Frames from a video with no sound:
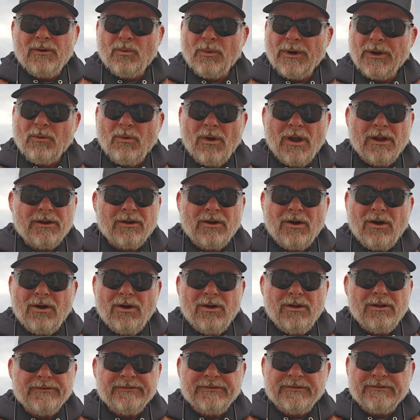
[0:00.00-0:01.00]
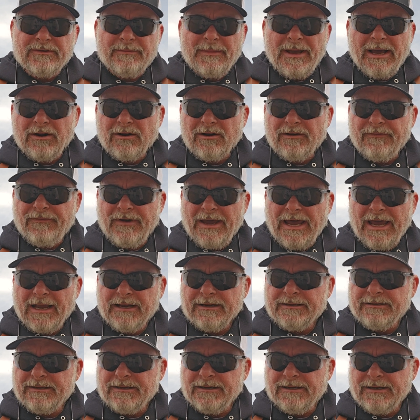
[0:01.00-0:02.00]
We run calls. As a matter of
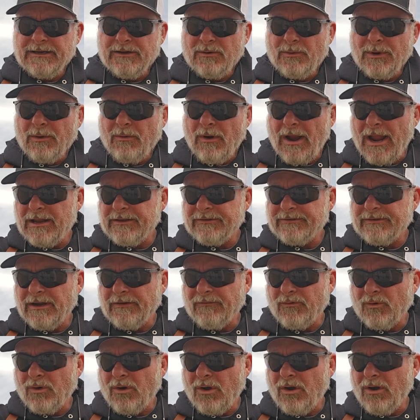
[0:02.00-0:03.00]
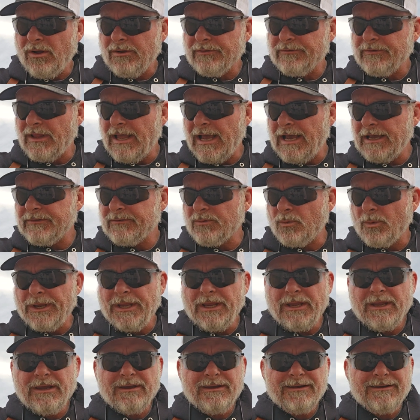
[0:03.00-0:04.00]
fact, we ran several calls last
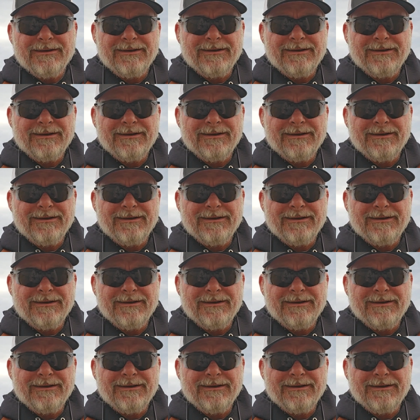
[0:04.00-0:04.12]
week.